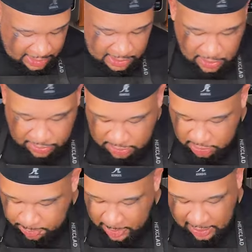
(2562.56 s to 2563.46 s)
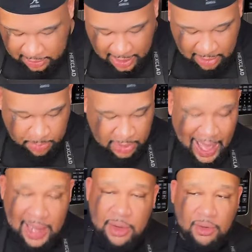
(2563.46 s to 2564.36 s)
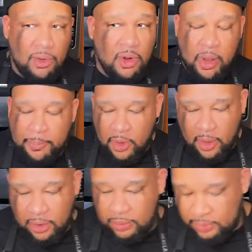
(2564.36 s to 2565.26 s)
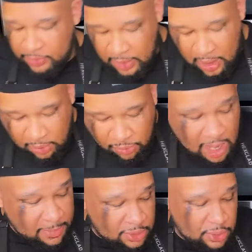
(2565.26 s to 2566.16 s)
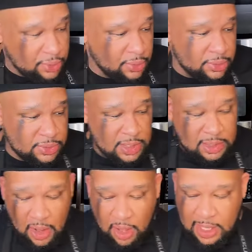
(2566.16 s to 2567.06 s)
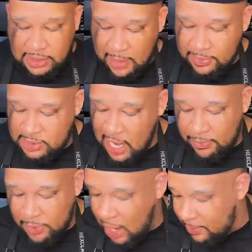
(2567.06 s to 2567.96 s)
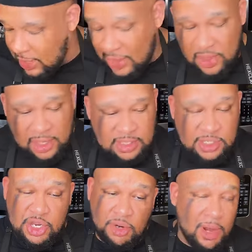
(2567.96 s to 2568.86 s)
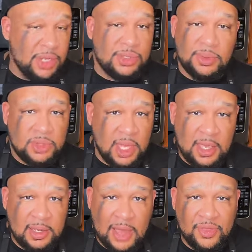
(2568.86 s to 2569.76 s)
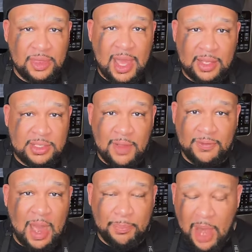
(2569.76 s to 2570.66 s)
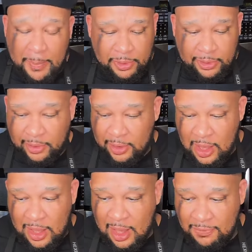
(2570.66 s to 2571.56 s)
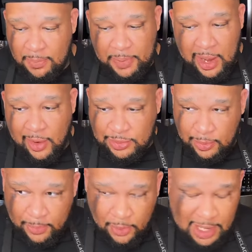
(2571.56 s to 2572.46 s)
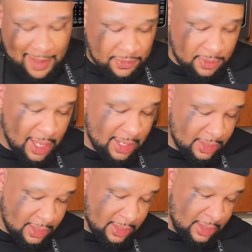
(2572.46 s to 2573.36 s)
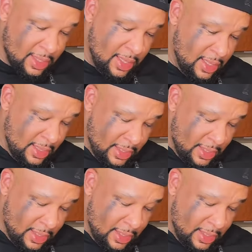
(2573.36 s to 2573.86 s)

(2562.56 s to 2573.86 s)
and this is no disrespect, like, but I didn't grow up on ramen noodles and all that type of top ramen. I think it's a generational thing. I think that stuff got popular if your parents were born after like the